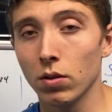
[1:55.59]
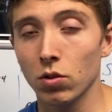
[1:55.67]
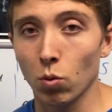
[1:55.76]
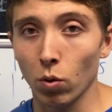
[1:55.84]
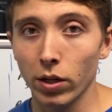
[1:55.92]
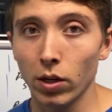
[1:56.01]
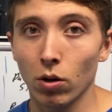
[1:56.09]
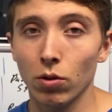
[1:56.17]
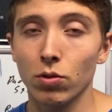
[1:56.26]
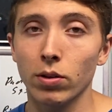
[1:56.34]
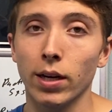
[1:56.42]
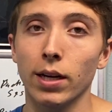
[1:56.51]
20
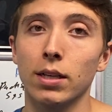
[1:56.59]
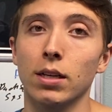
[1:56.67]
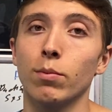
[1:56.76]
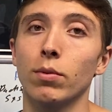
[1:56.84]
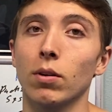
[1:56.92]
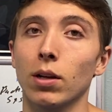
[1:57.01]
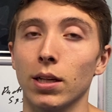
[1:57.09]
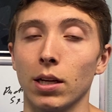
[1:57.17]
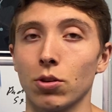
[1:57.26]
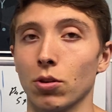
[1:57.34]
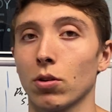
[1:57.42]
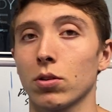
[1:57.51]
alternating dumbbell clean and
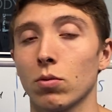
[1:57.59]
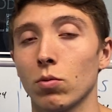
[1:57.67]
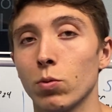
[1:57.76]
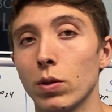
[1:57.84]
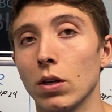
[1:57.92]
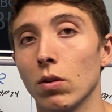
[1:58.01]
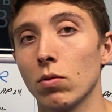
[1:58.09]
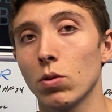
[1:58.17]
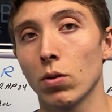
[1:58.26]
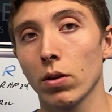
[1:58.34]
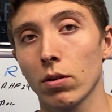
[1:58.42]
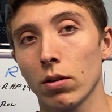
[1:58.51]
jerks, which we don't do
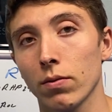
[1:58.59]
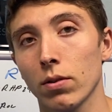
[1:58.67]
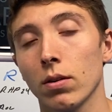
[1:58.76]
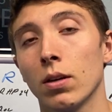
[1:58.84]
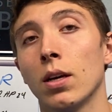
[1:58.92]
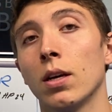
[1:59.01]
all that often,